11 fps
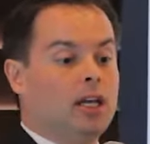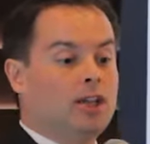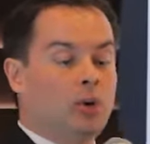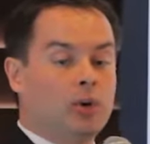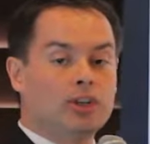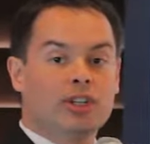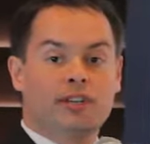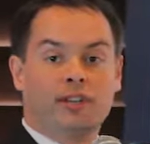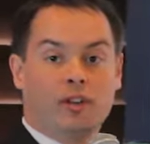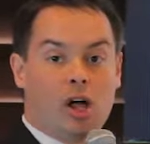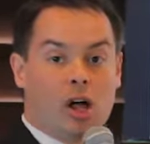The origin of
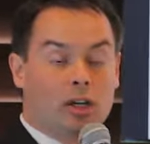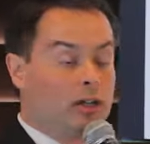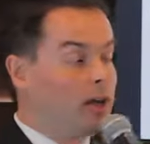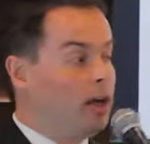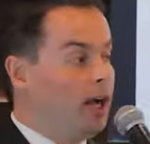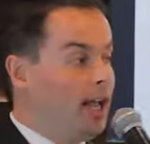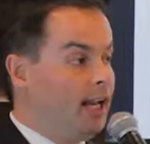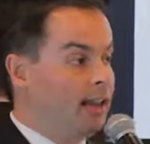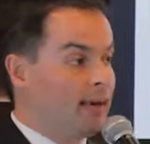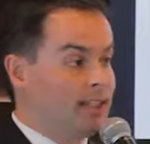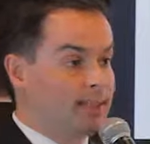the long head of
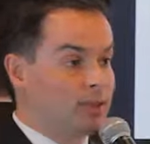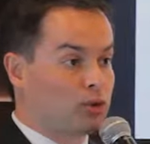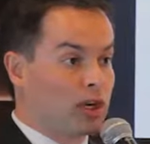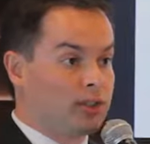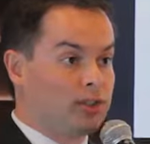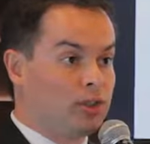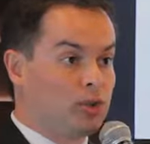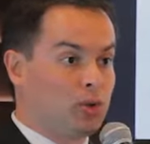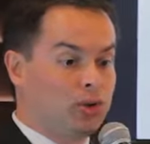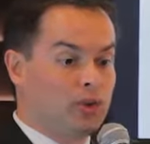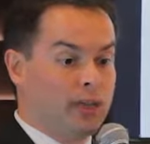the biceps crosses the
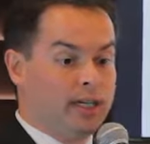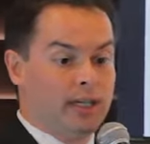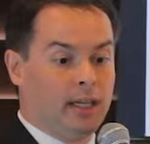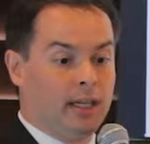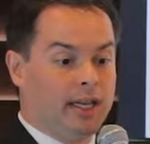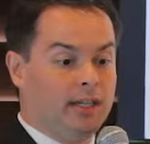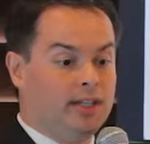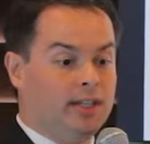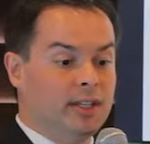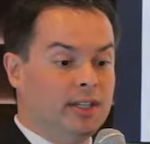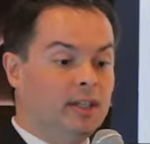shoulder joint, and
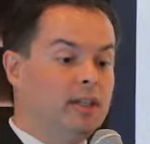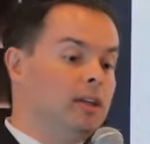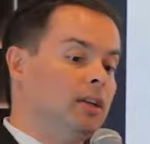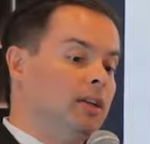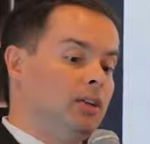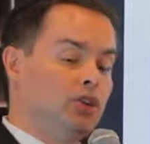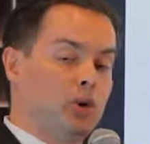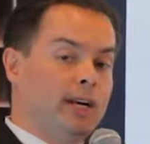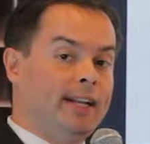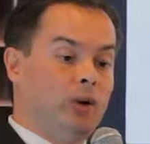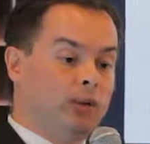the
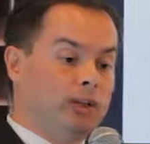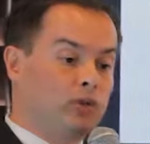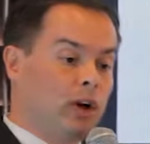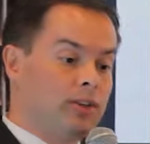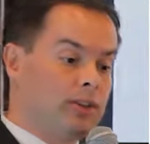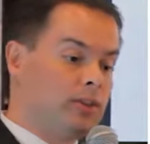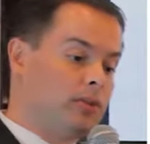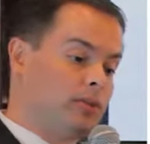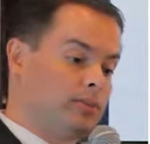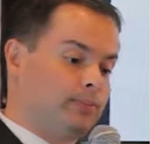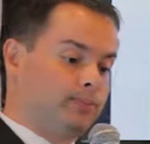short head only
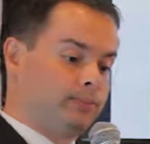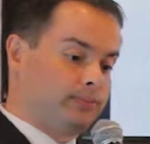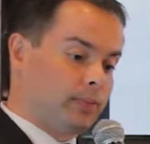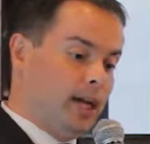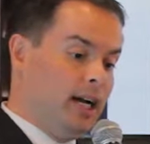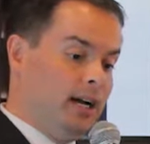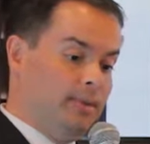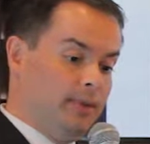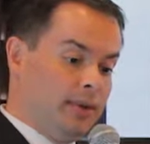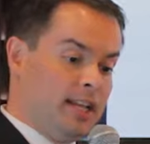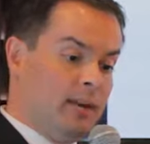crosses
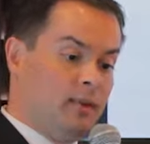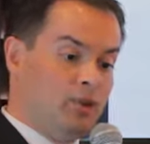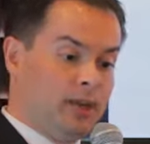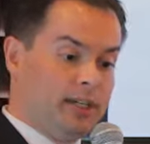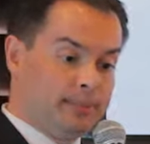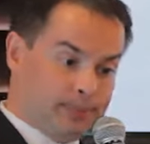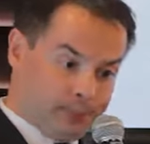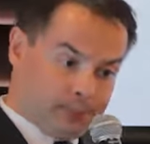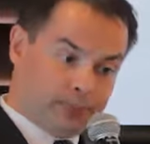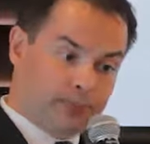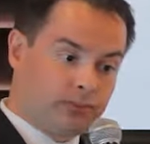the elbow joint.
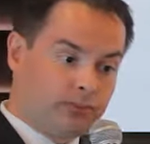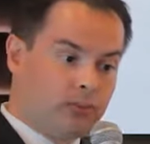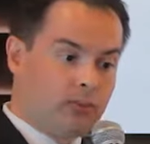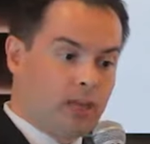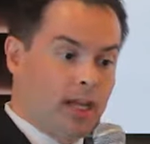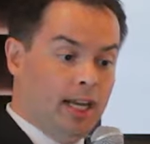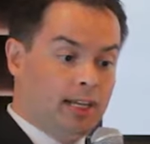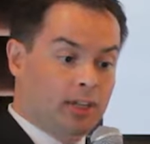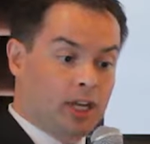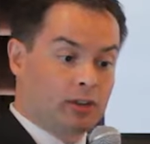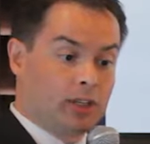It
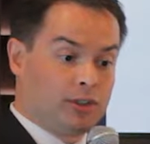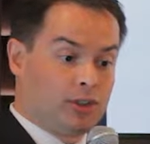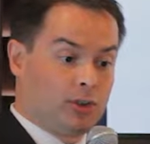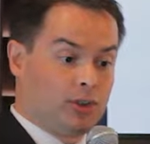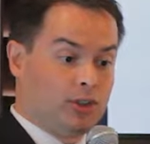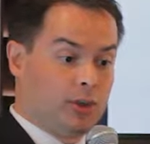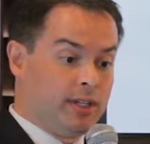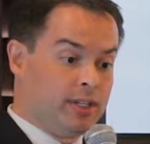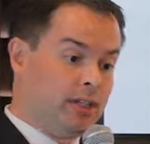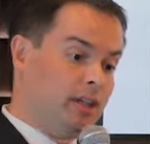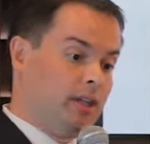does not cross the shoulder
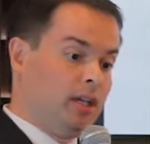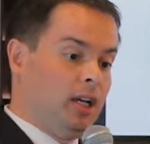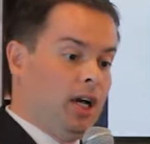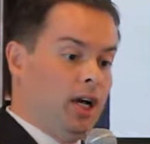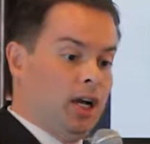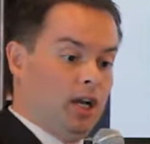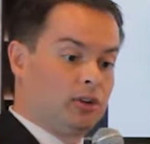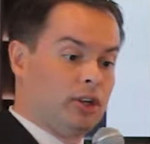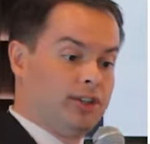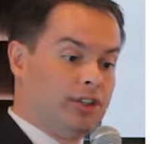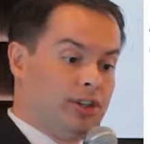joint
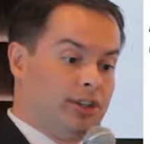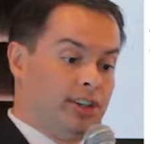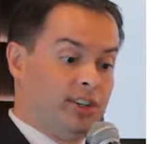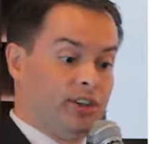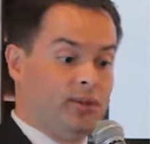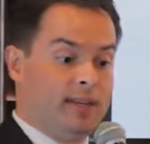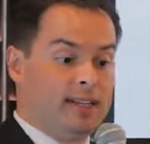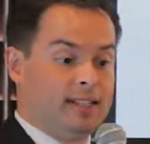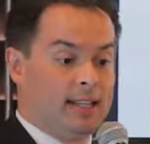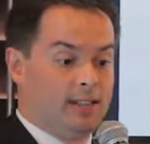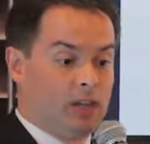across the interarticular
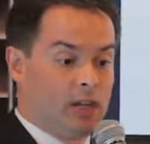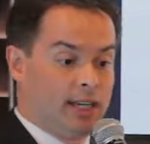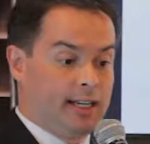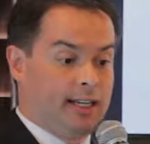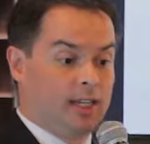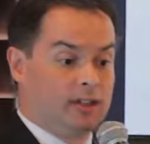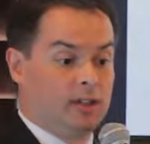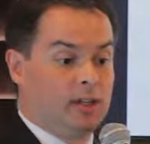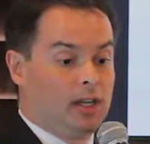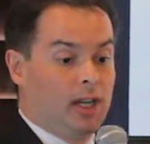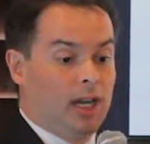space as the long head does.
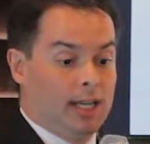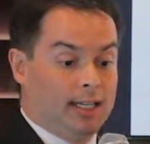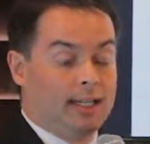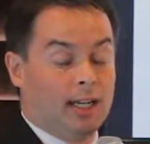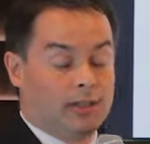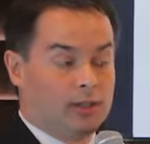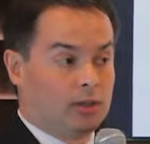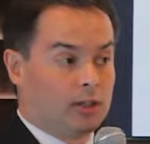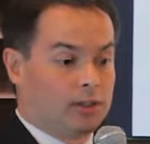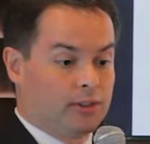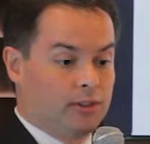It does still
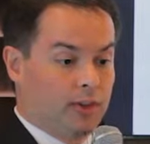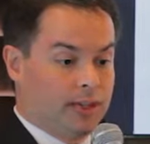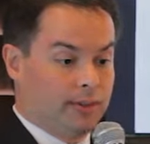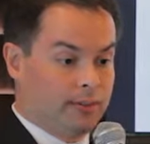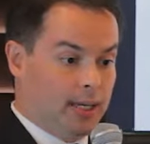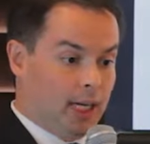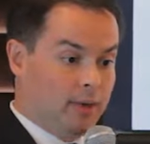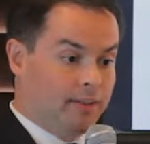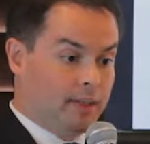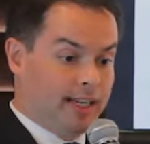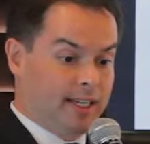cross the joint,
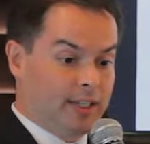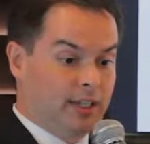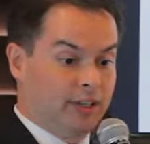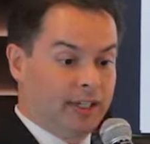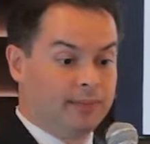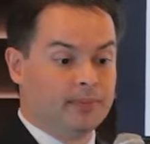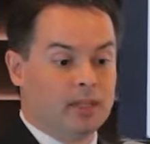however, anteriorly.